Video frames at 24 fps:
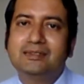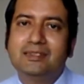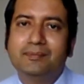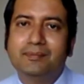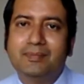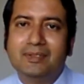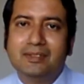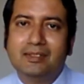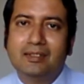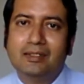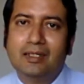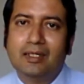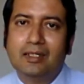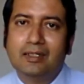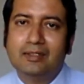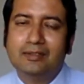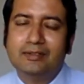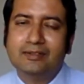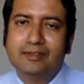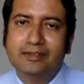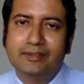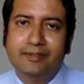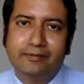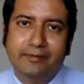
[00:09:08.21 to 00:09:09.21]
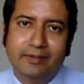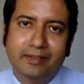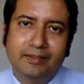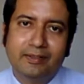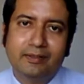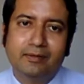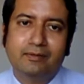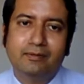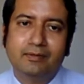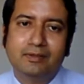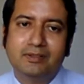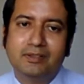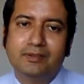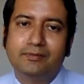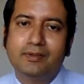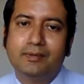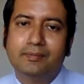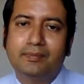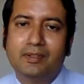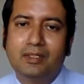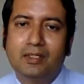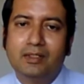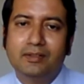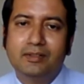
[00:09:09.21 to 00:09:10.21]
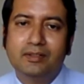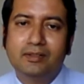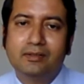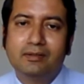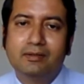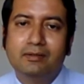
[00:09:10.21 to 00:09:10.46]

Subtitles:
the methodology during the course of the project.